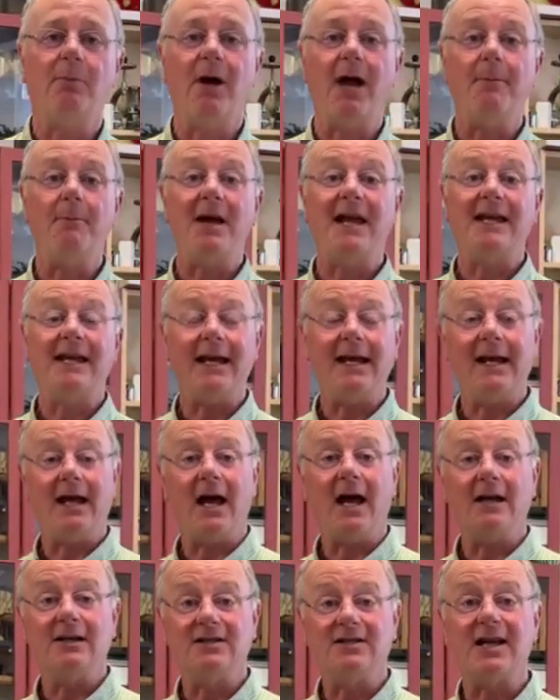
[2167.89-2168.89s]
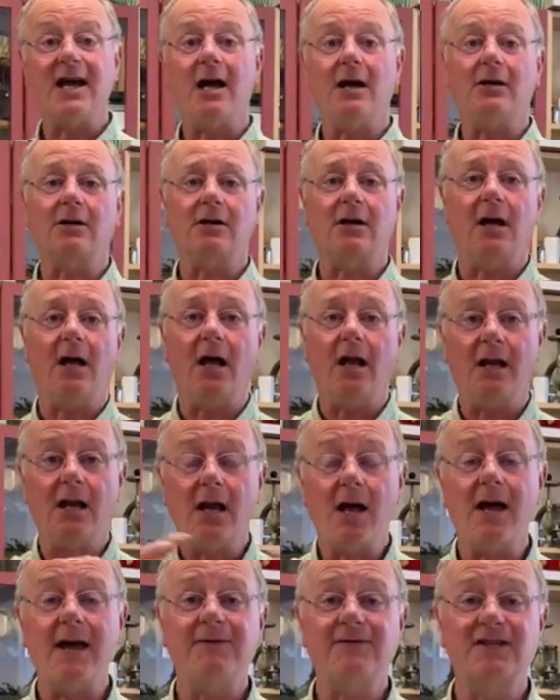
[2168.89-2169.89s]
by making a duck, a
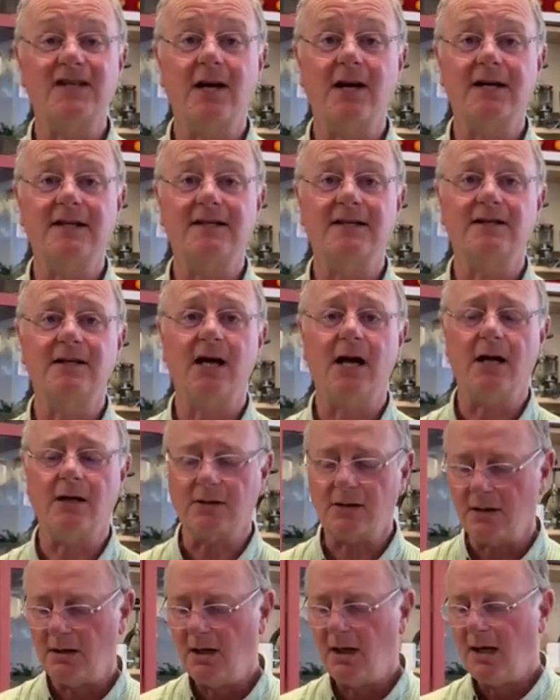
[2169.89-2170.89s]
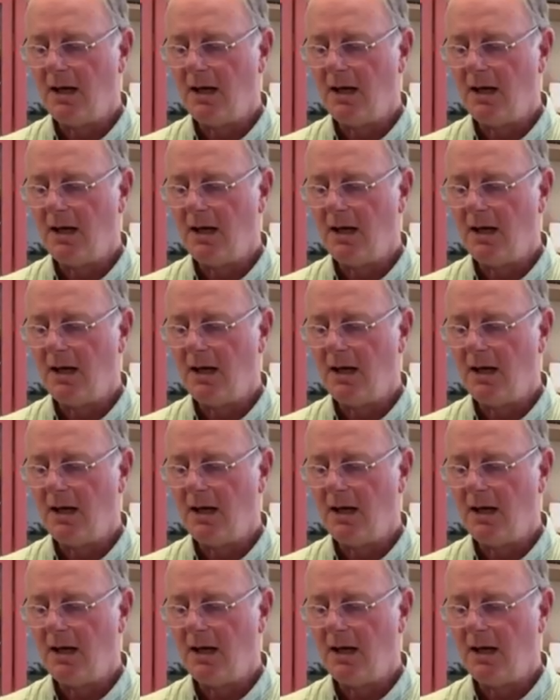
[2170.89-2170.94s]
life-size duck.